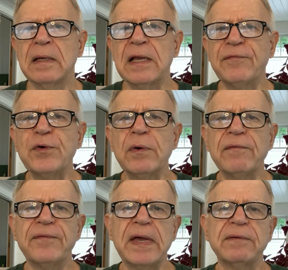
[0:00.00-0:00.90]
Now, if
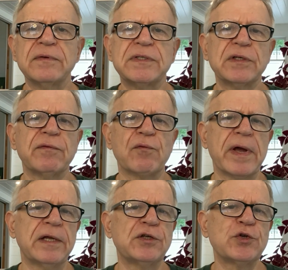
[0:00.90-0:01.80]
you're a fan of the
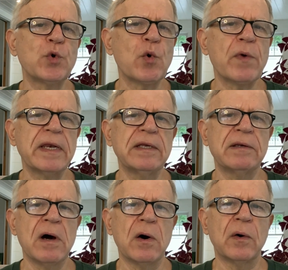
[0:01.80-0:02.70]
Silver Age, you already
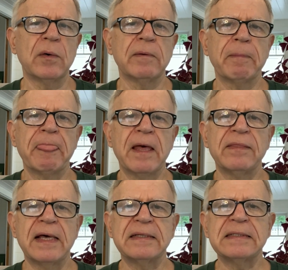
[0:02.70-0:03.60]
know
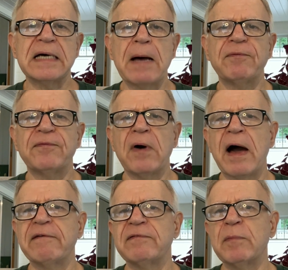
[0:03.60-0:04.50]
that the top
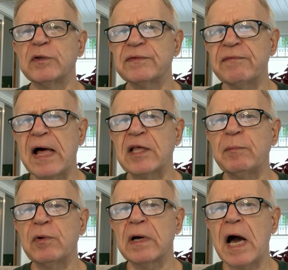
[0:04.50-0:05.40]
five most
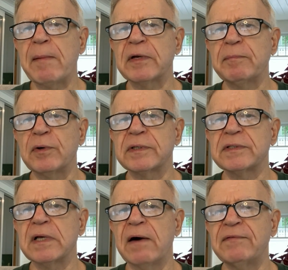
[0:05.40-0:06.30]
valuable comic
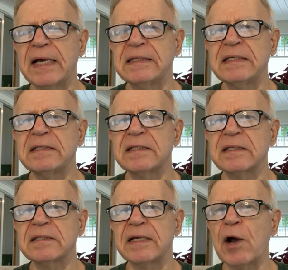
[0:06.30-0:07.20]
books of
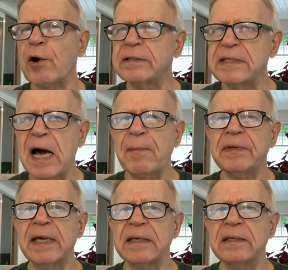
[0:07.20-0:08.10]
1960 are
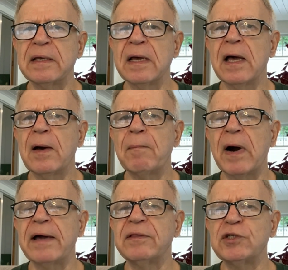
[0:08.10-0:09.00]
dominated
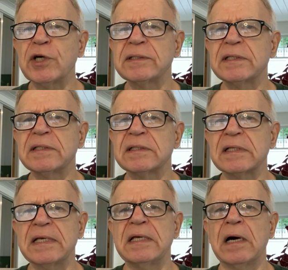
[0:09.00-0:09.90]
by the
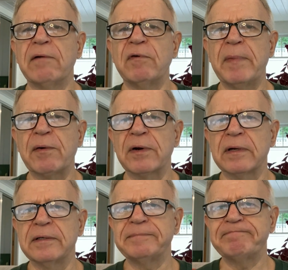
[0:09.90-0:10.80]
Justice League of
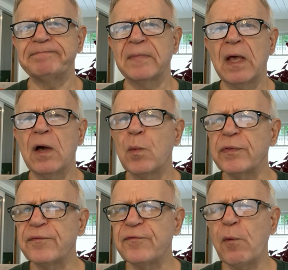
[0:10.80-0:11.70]
America,
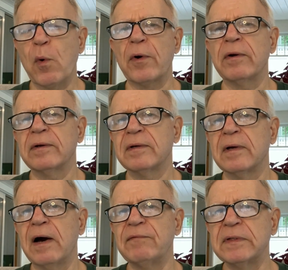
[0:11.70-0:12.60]
with four
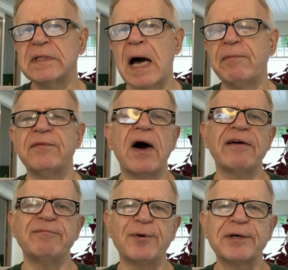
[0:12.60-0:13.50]
of the top
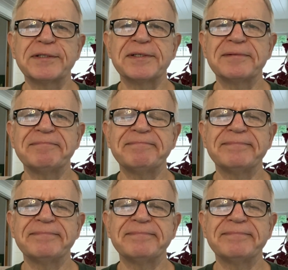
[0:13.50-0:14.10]
five books.